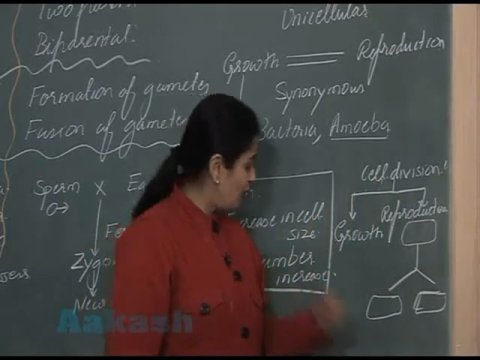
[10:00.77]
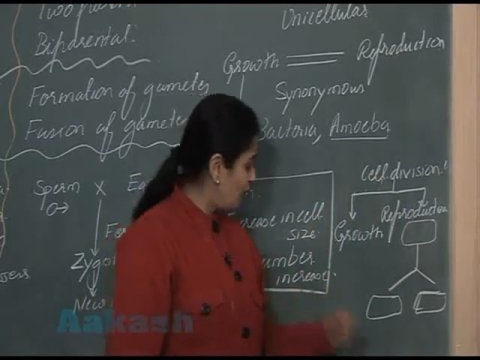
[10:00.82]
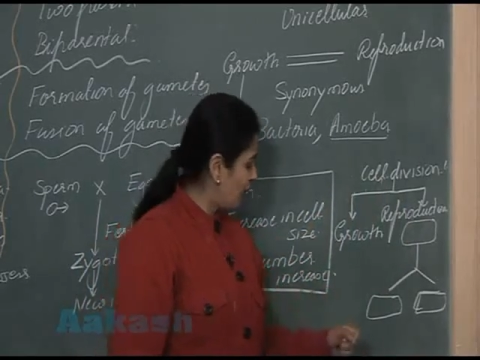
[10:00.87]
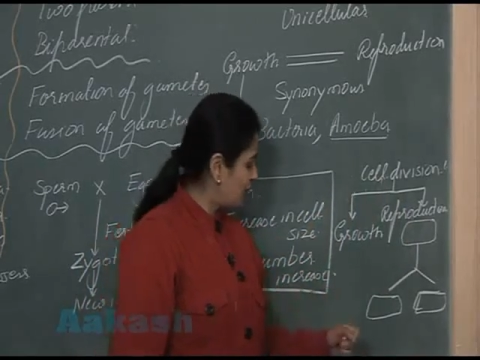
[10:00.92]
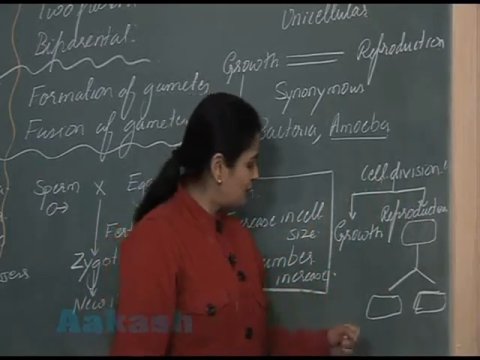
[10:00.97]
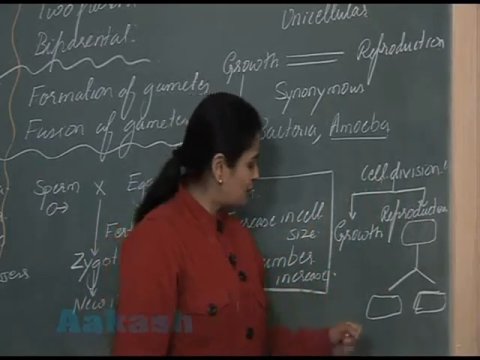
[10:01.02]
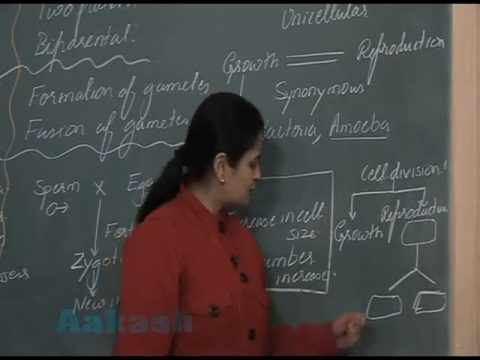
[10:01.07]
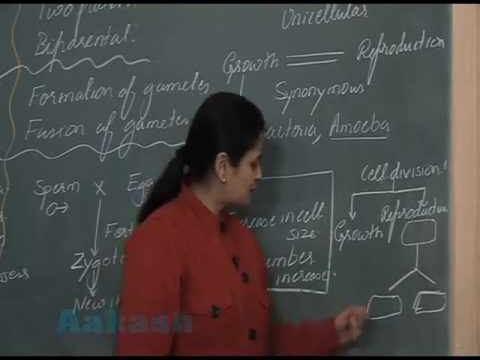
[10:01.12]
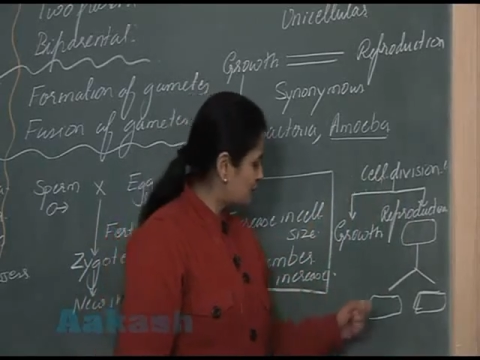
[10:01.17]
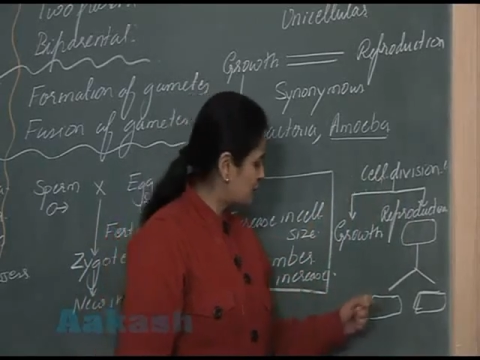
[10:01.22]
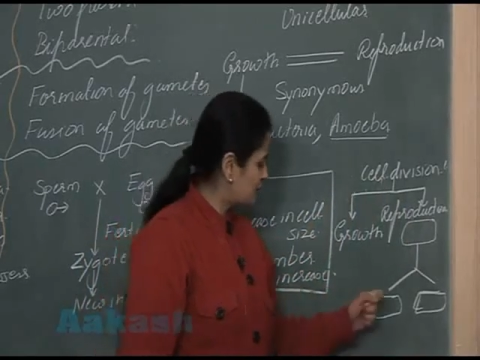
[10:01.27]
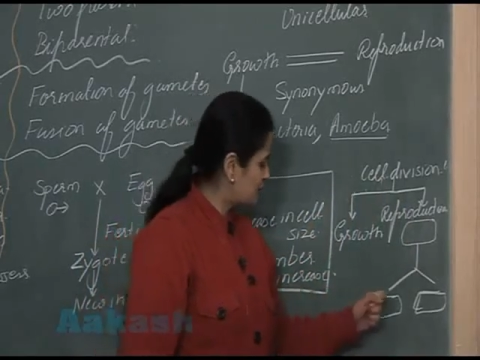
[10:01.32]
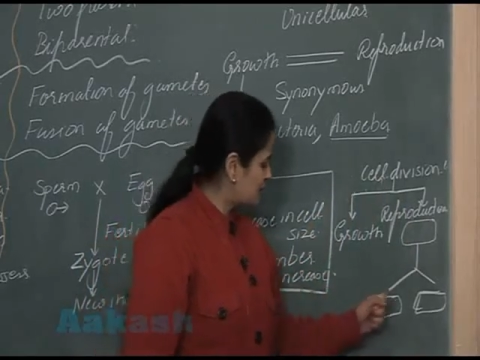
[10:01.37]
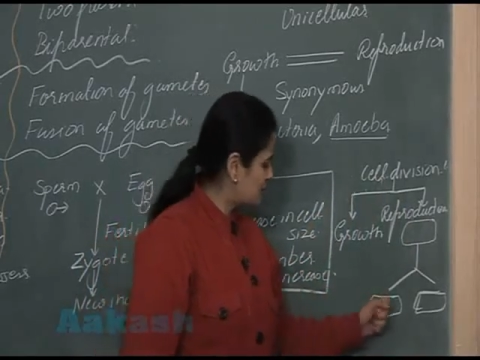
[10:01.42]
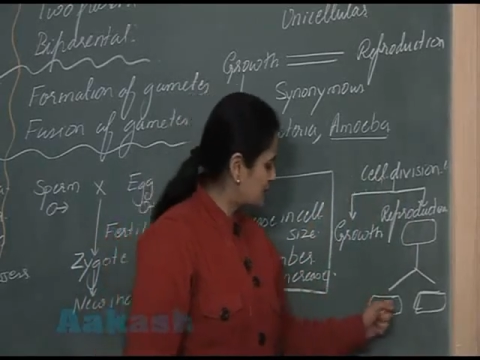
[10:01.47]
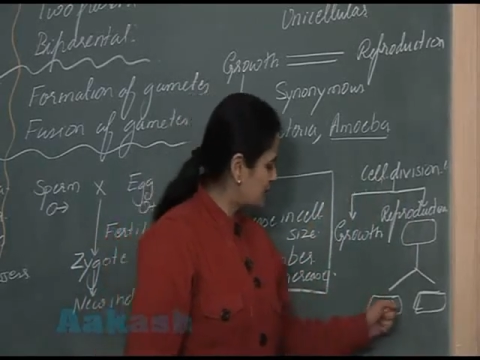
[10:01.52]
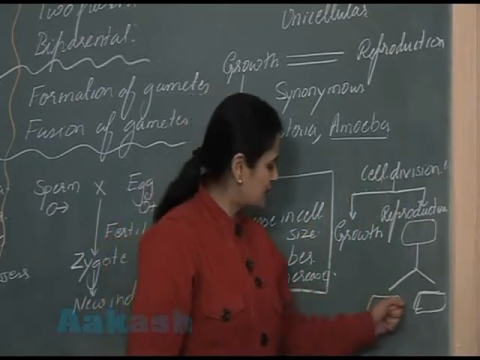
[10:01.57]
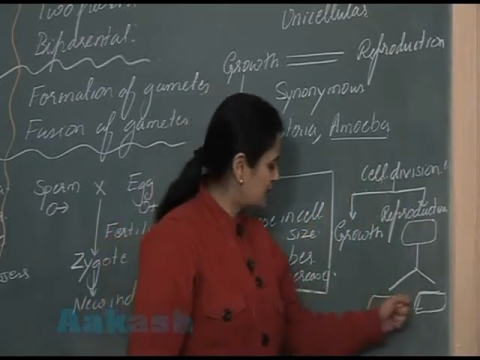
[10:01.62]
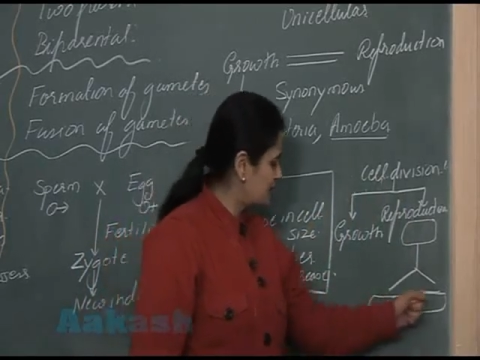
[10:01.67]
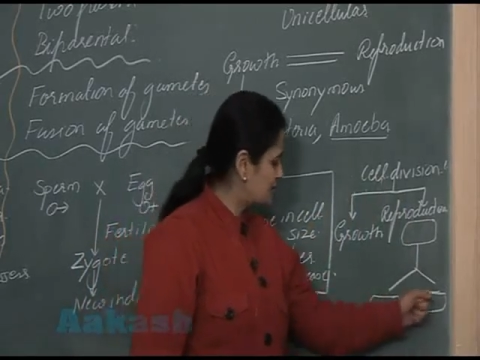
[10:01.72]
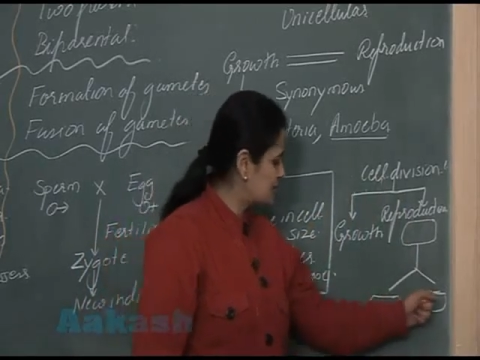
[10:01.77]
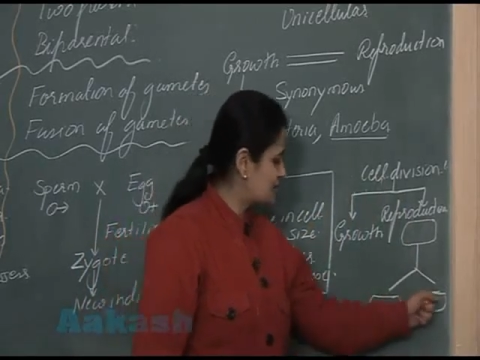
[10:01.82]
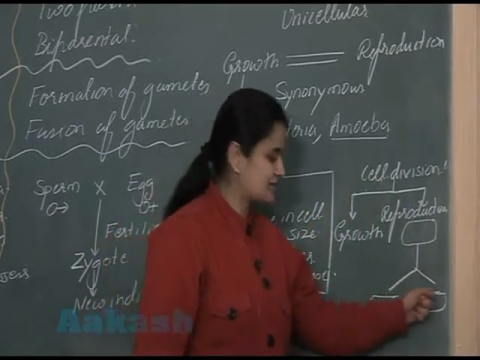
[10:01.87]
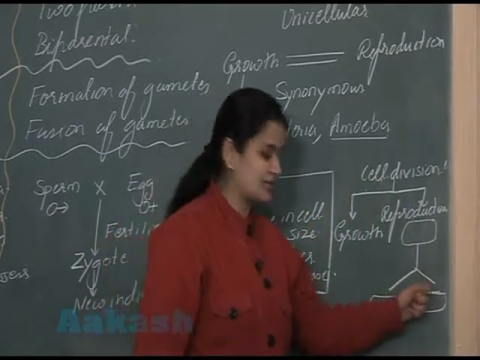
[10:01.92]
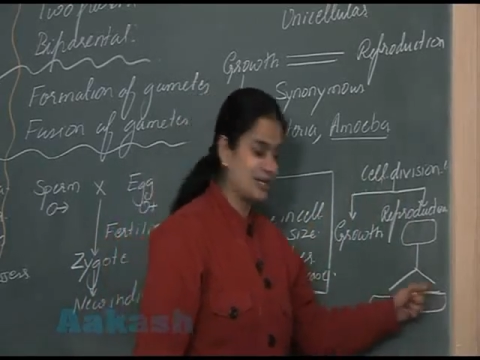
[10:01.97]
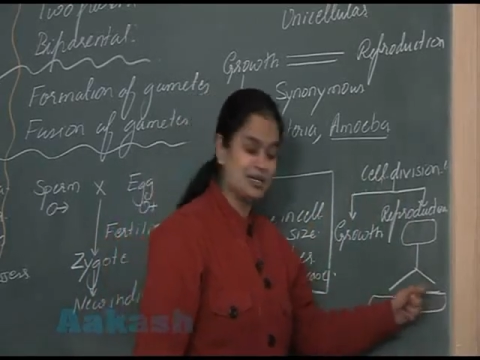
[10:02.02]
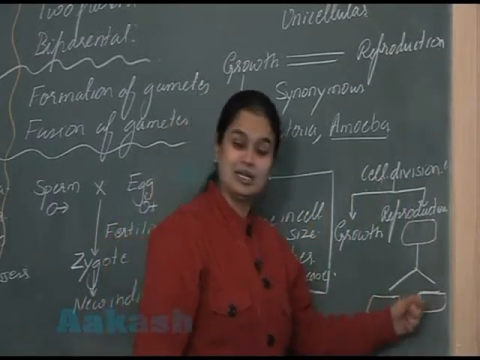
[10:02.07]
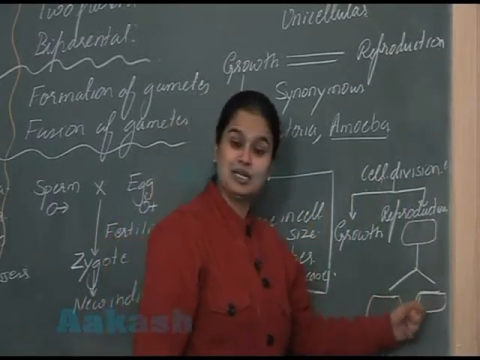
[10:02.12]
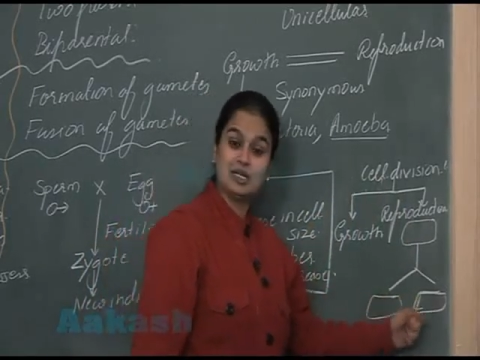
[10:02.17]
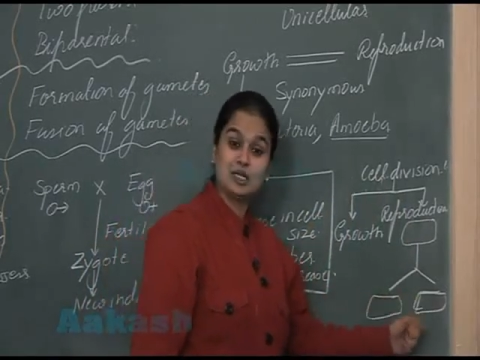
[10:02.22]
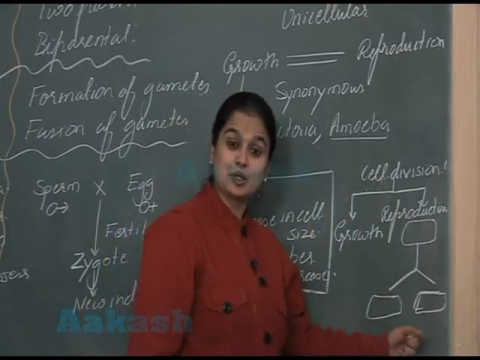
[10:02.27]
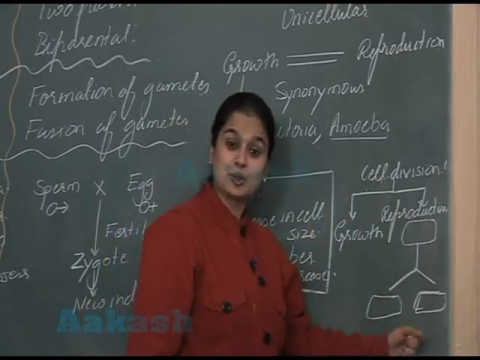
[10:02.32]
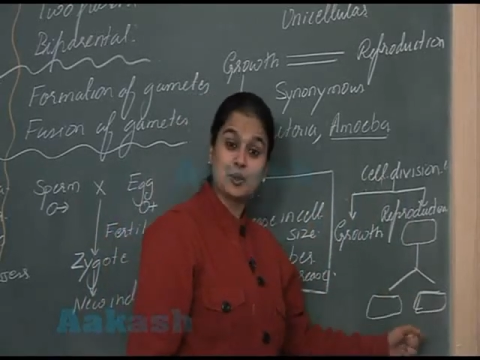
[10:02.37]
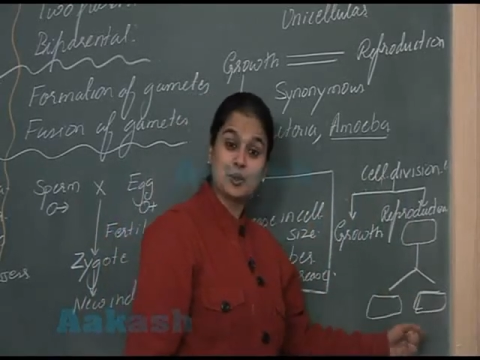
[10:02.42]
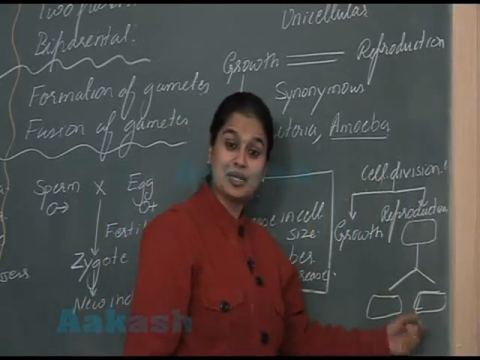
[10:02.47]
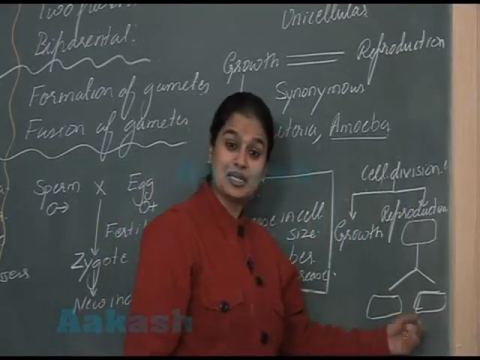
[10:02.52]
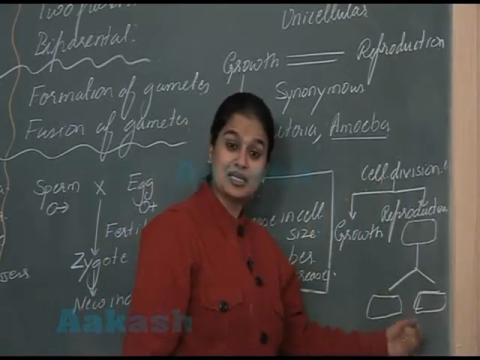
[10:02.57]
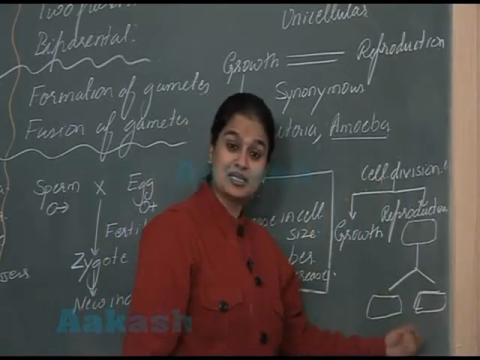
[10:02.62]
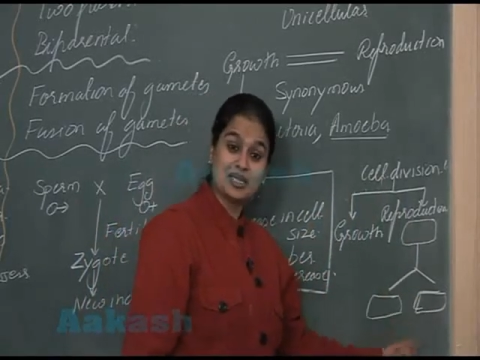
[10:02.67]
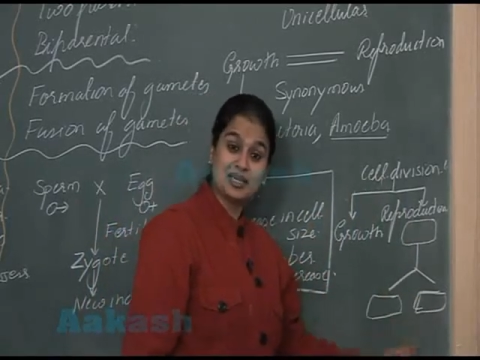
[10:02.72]
also results in
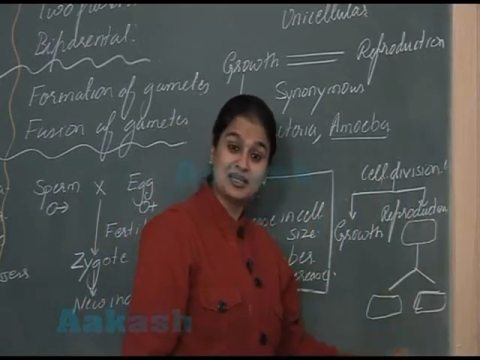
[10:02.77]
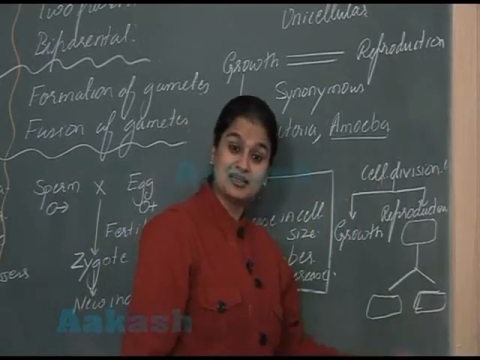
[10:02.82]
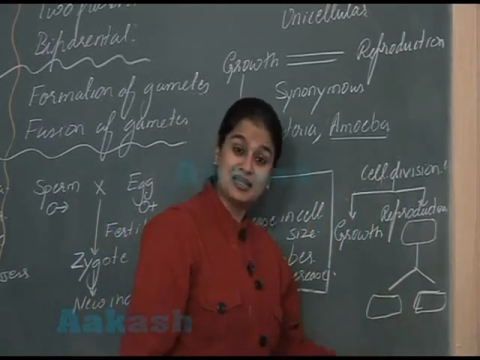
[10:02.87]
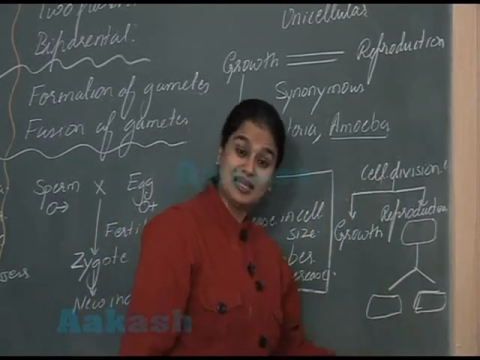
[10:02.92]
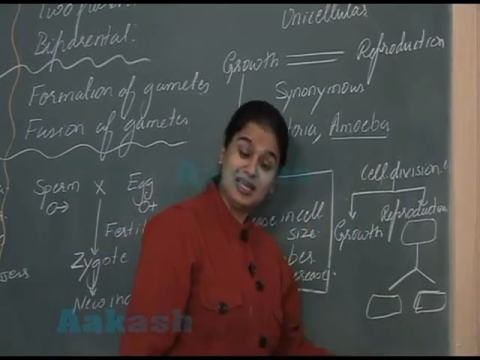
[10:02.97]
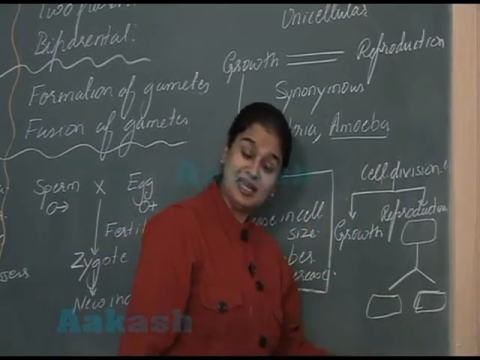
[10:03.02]
increasing